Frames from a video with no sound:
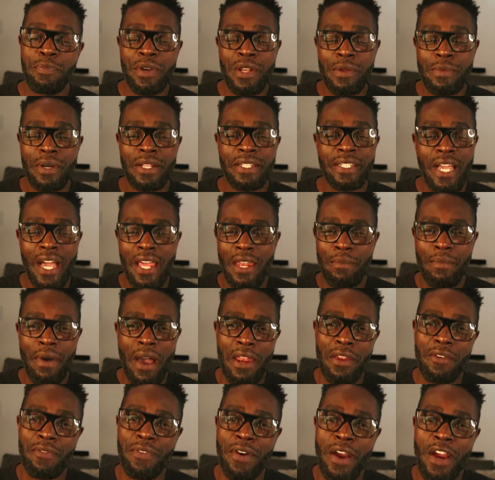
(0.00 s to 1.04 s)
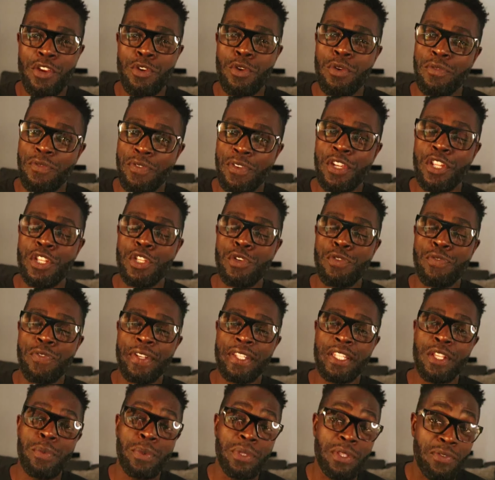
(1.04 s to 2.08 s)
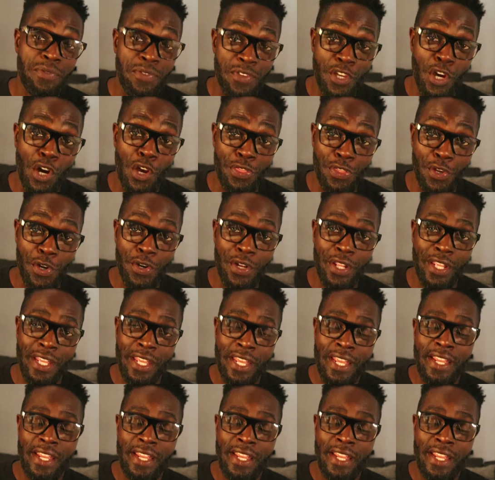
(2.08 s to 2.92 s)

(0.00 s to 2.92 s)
much how to modify your Infinity Q50 with the VR30.